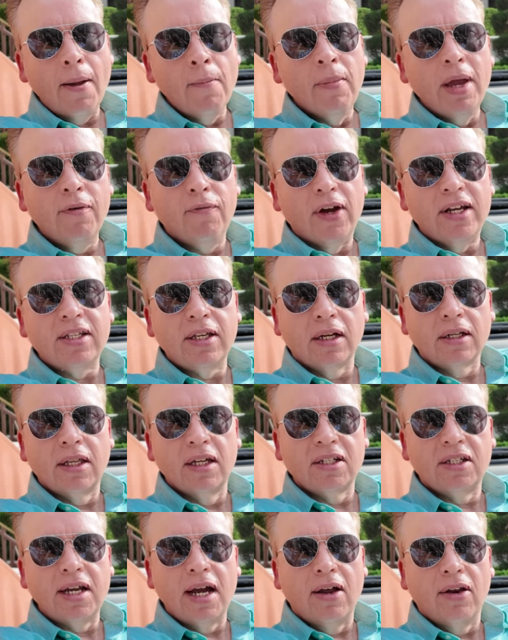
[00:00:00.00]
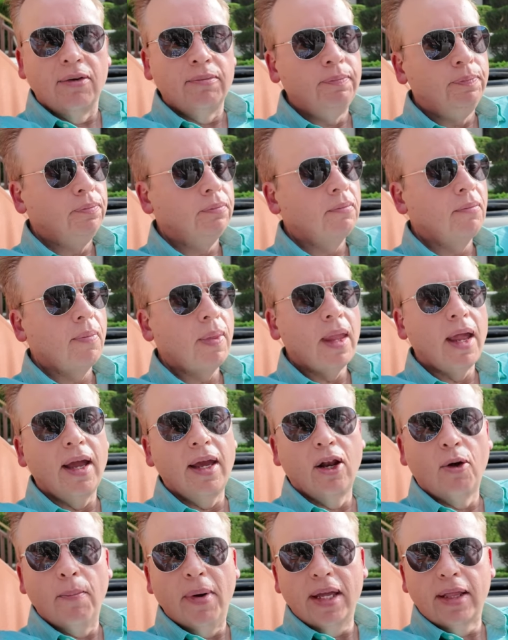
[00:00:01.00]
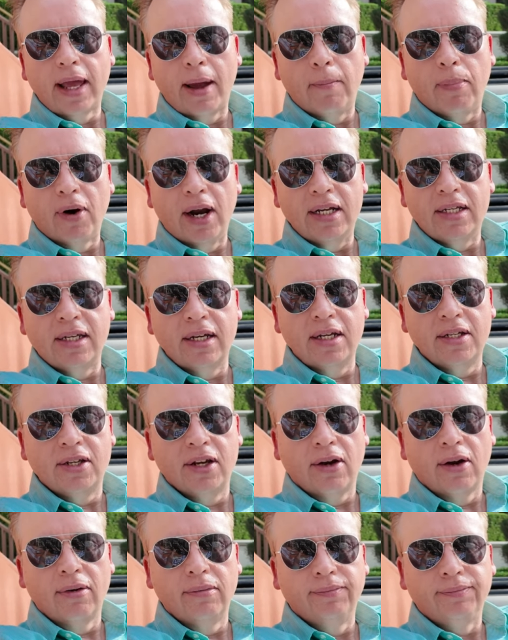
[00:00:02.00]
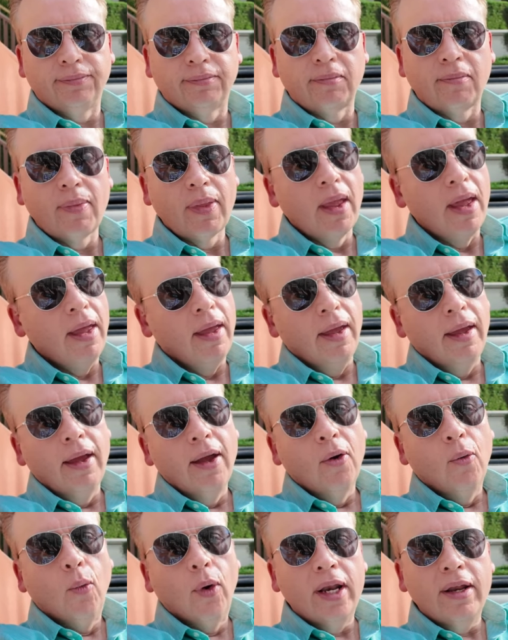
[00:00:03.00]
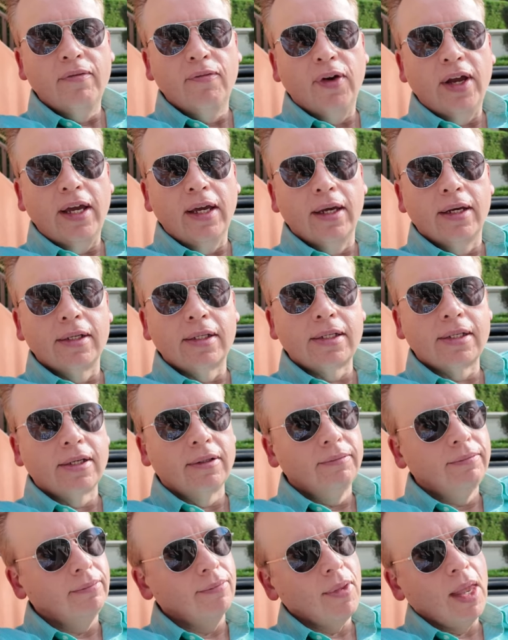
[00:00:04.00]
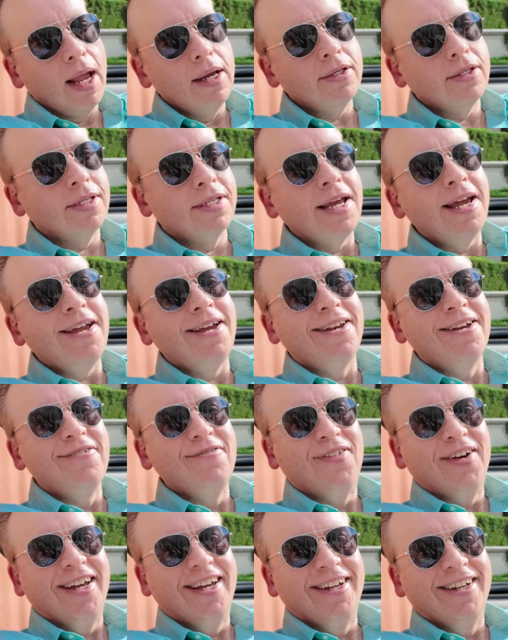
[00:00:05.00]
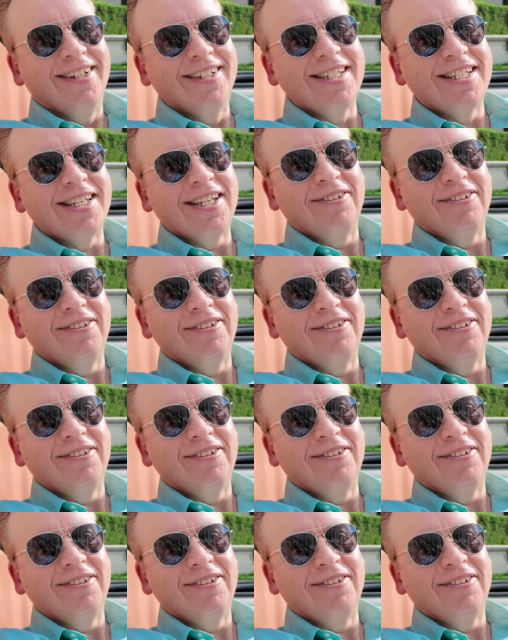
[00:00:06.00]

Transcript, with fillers: Maybe if I suck this down, it'll make that price easier. When in Vegas, staying in Vegas.